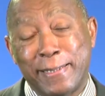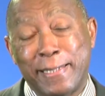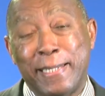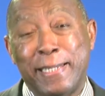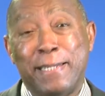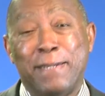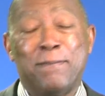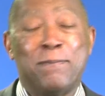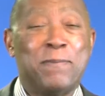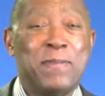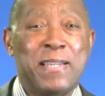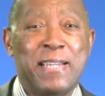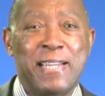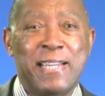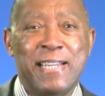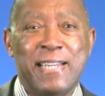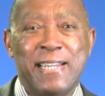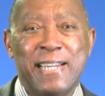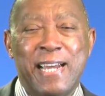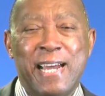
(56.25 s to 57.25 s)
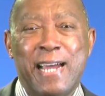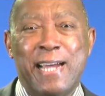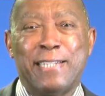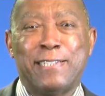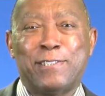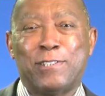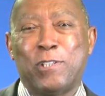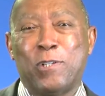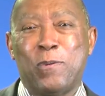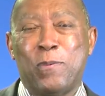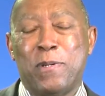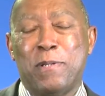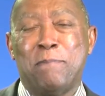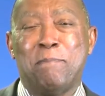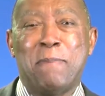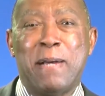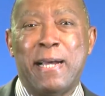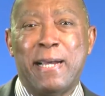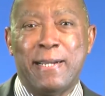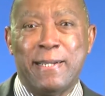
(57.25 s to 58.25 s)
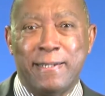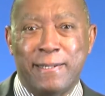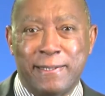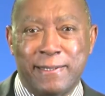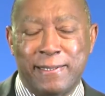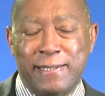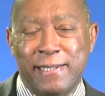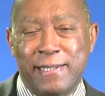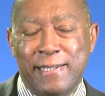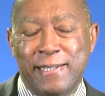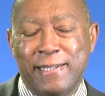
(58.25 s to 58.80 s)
team. I so admired